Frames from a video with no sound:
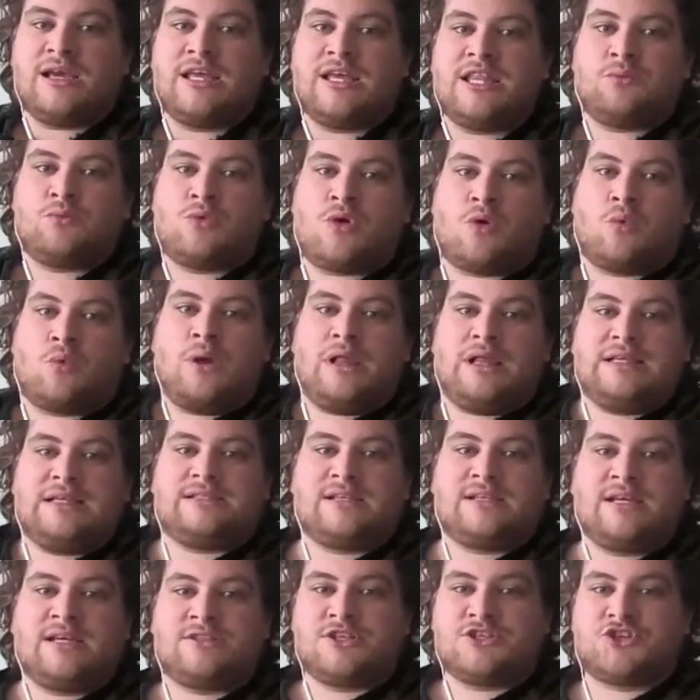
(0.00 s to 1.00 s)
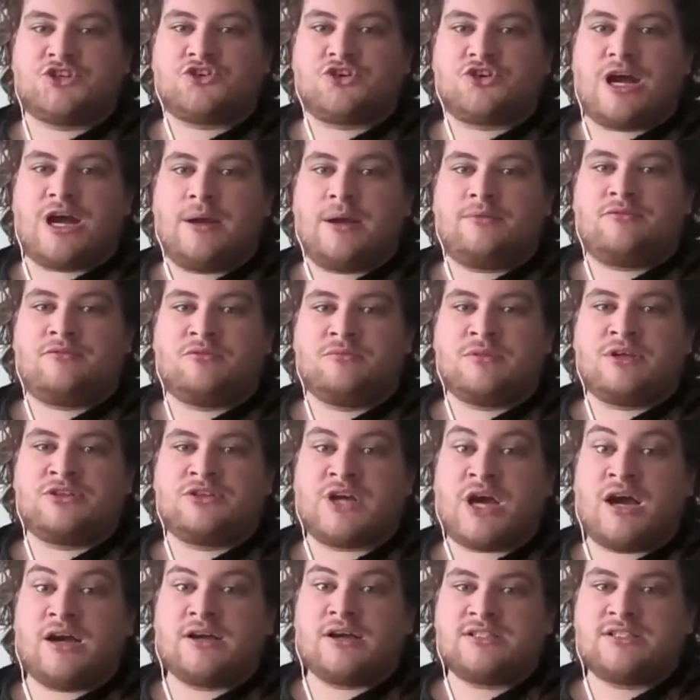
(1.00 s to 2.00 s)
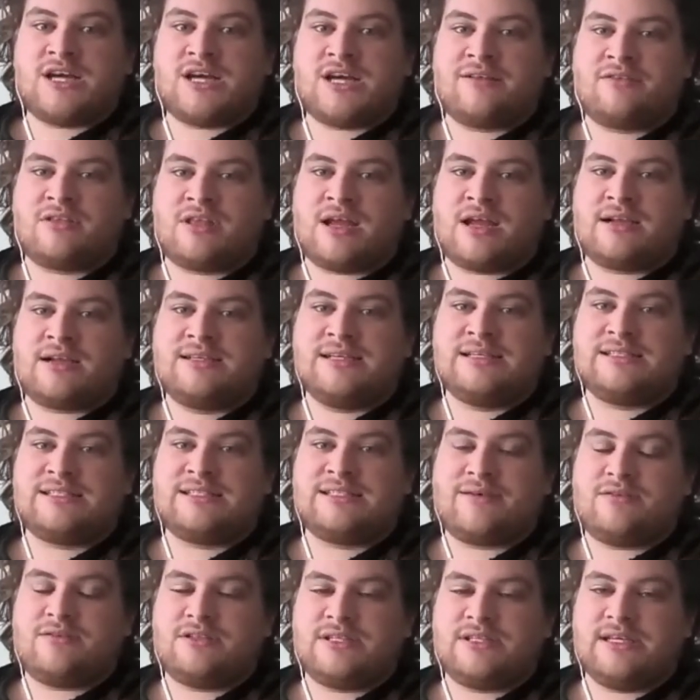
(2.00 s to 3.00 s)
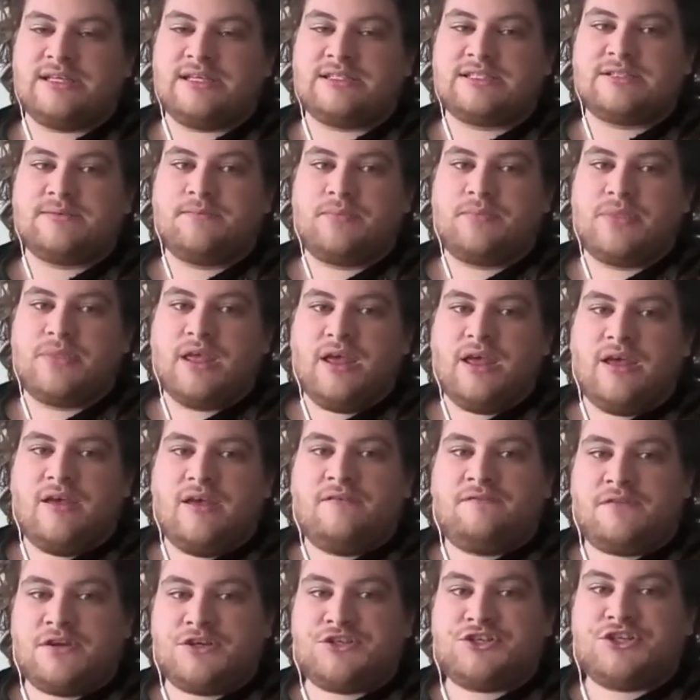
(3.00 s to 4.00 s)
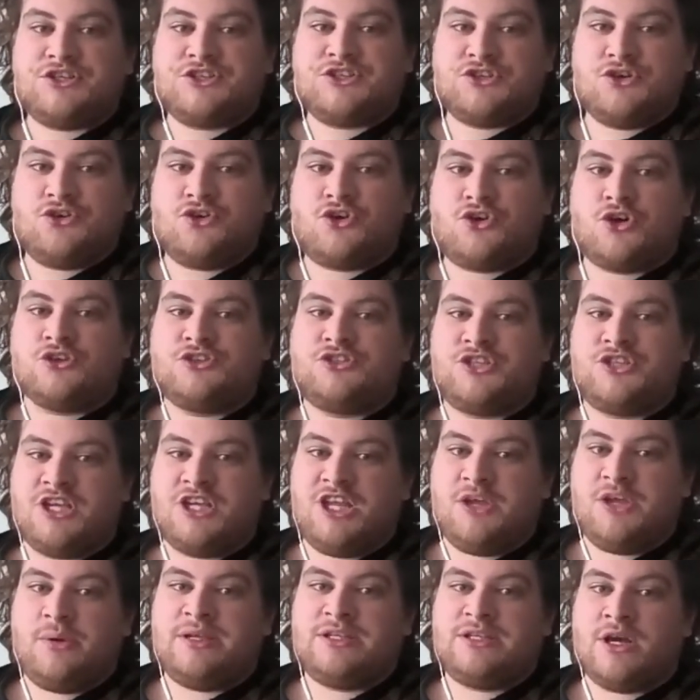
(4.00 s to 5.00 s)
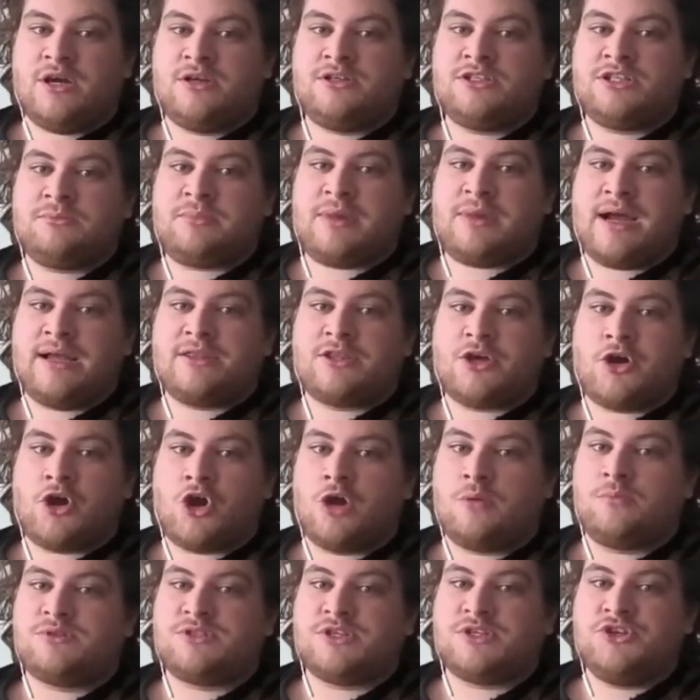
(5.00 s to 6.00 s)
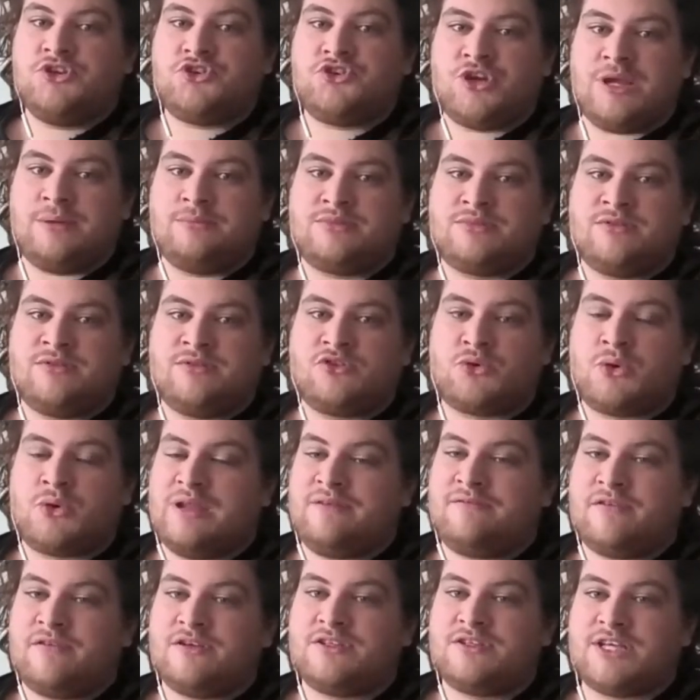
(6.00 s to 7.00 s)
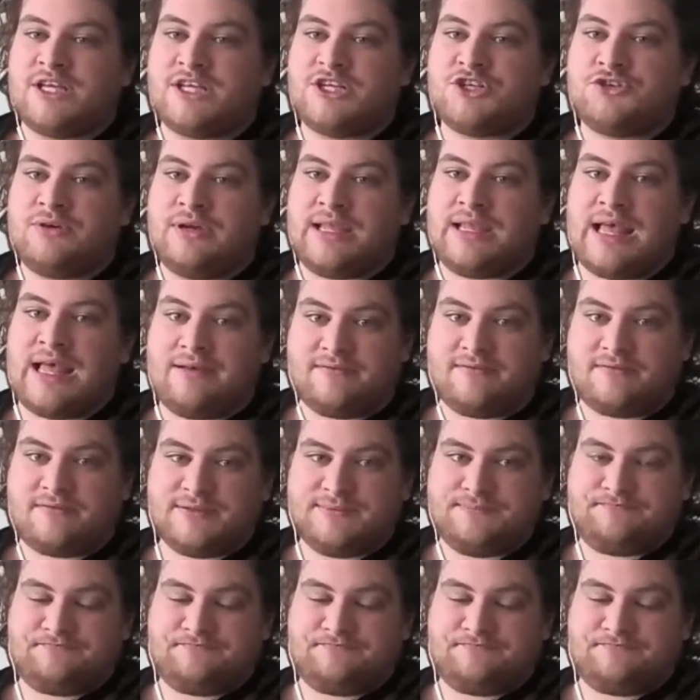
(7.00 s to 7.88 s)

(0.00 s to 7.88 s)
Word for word: that what Willis had described from the dark side of the 1970s, Fisher saw continuing to undermine the hopes and dreams of the 21st century left.